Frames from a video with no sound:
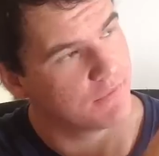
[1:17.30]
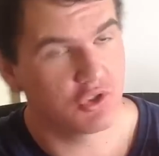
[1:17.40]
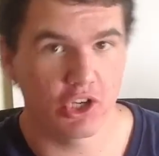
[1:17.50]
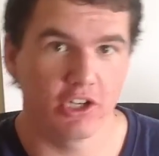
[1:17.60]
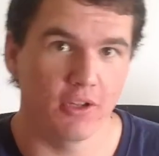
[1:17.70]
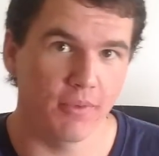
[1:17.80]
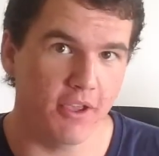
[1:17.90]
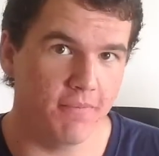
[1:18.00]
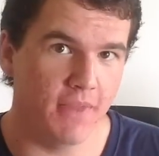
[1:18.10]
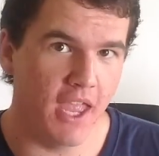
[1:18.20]
channel up
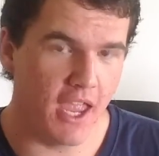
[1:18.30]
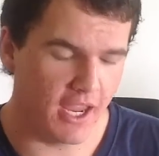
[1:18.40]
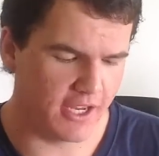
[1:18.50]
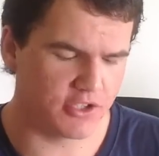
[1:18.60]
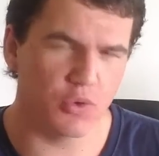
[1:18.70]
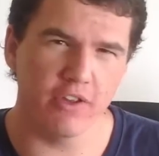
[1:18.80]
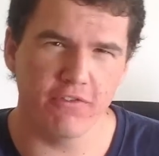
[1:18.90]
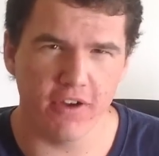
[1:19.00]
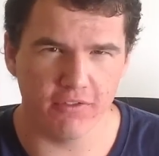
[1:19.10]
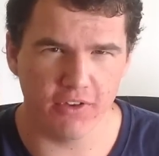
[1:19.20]
there. He has
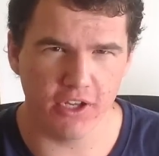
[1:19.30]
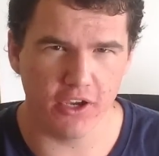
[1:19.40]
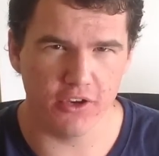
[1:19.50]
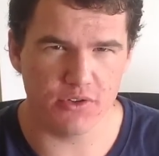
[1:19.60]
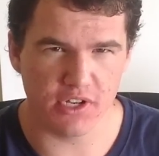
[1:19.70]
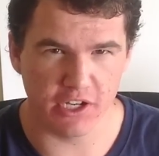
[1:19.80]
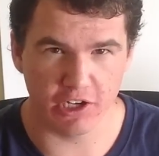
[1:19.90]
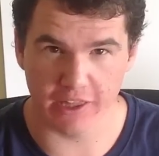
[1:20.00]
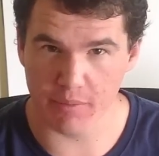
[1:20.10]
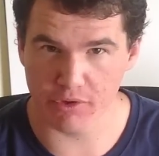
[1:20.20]
25 videos and he
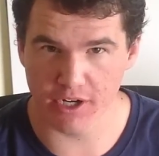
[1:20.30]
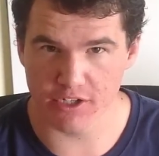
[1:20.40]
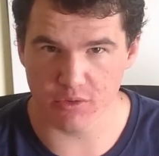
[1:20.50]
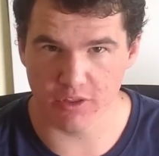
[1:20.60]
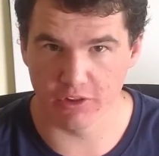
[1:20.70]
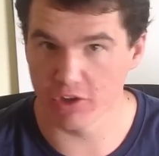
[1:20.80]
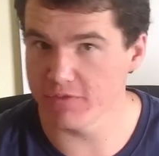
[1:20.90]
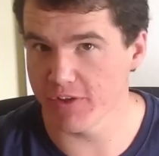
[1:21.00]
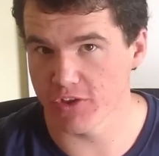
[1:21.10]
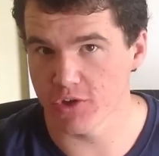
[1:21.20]
collaborates with a lot of
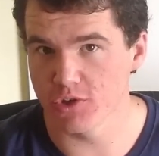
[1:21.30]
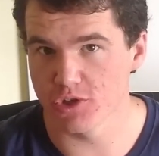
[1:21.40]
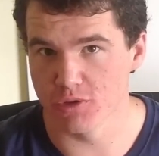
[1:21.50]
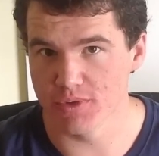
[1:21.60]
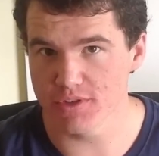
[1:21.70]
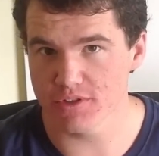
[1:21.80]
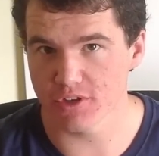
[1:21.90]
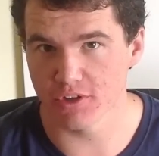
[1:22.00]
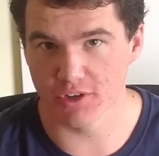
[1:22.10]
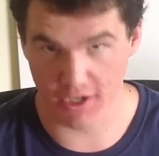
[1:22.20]
other YouTubers,
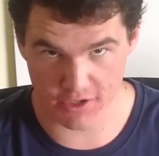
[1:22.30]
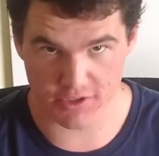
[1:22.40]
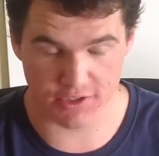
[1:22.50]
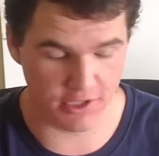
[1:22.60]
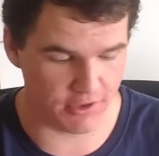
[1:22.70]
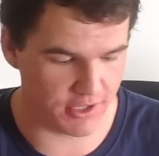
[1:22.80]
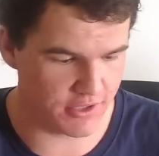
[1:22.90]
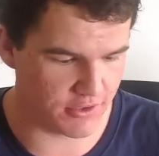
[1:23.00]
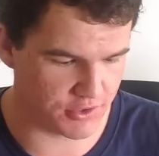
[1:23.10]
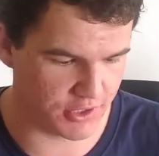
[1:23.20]
so in his
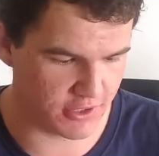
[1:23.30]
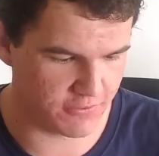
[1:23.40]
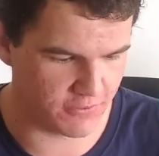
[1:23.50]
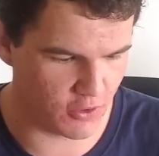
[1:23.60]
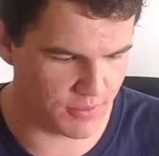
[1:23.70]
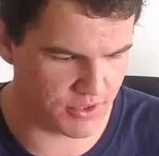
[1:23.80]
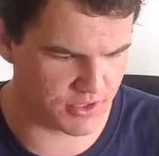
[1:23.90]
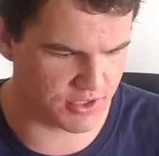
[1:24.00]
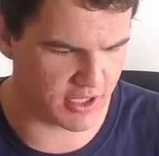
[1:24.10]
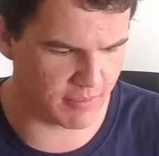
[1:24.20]
series, the Transformers
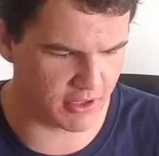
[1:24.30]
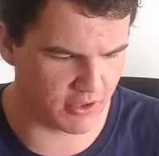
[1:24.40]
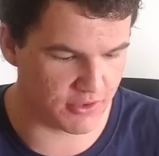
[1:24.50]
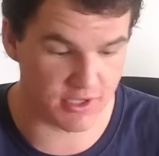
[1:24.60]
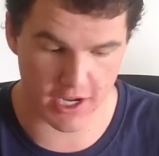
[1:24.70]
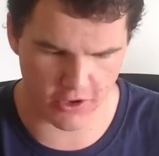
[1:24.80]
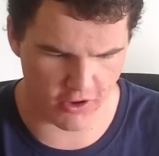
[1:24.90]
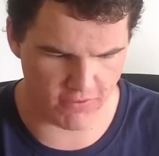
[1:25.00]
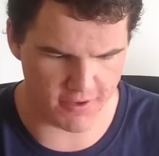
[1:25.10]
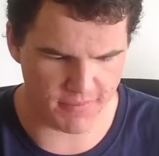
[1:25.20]
Decepticons
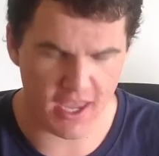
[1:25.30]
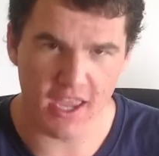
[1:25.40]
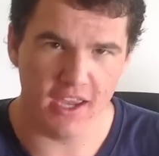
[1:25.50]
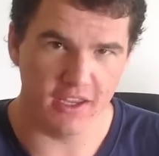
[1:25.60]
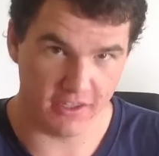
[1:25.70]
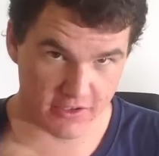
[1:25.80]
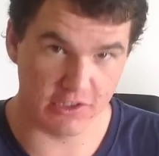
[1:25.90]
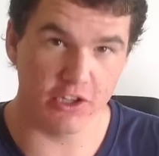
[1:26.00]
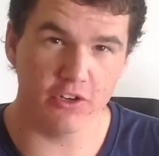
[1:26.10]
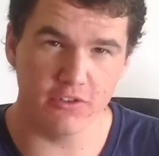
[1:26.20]
Takeover, there's a
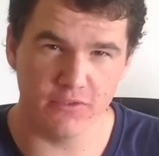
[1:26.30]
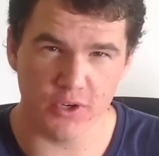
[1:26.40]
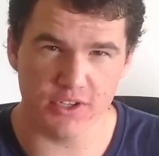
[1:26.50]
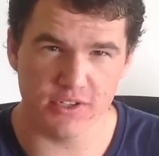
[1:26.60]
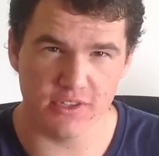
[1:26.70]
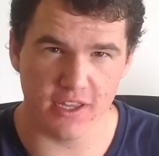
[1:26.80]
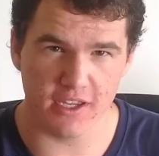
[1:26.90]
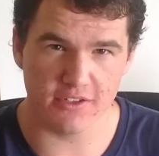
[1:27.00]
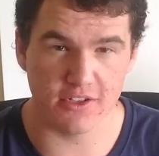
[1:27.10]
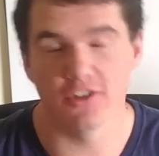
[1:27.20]
lot of good voices in
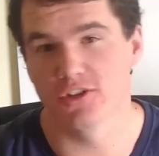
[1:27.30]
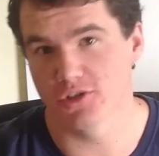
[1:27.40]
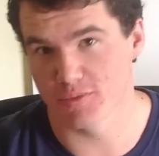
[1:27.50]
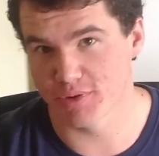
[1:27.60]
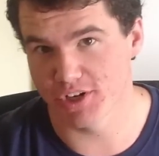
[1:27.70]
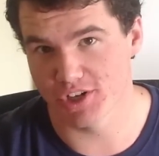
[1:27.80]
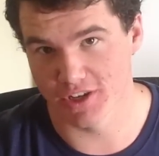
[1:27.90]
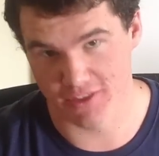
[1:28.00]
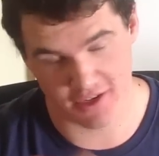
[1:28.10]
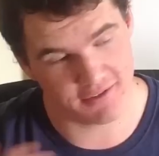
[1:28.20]
that, so you should
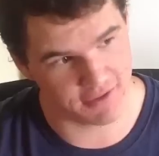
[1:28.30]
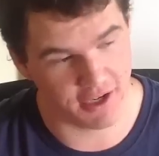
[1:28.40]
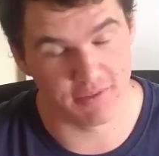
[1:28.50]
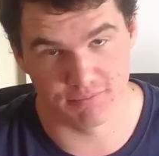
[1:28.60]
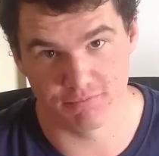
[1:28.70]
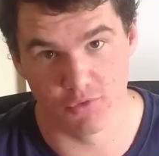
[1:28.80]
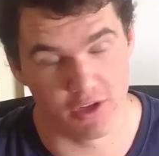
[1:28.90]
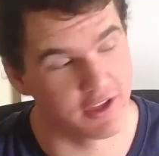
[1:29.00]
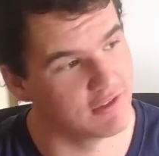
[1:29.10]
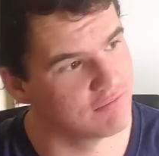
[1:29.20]
appreciate that. I
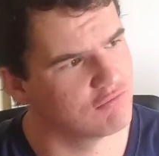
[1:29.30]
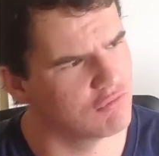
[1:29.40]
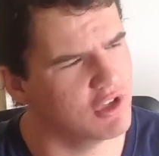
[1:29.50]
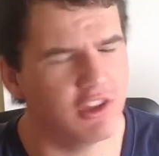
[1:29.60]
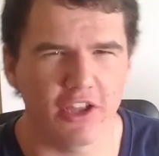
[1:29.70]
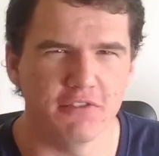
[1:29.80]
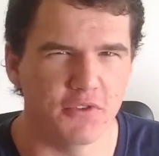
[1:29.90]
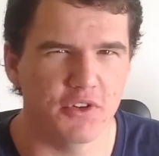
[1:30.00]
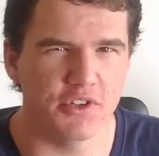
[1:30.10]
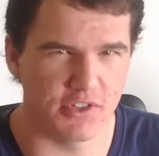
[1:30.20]
really, really like the
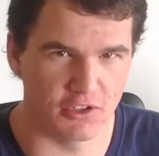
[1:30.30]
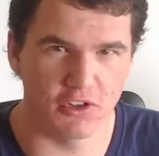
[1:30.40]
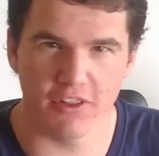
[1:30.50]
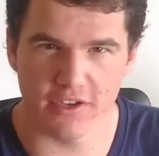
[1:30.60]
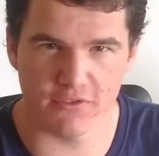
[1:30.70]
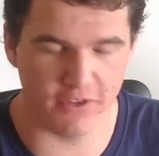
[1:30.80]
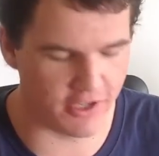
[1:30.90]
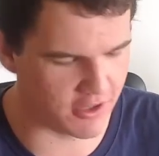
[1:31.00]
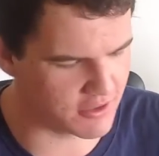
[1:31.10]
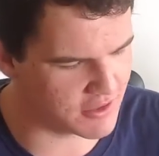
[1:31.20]
voices in a lot of these
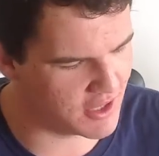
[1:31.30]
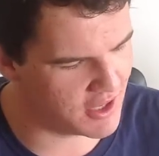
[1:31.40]
videos.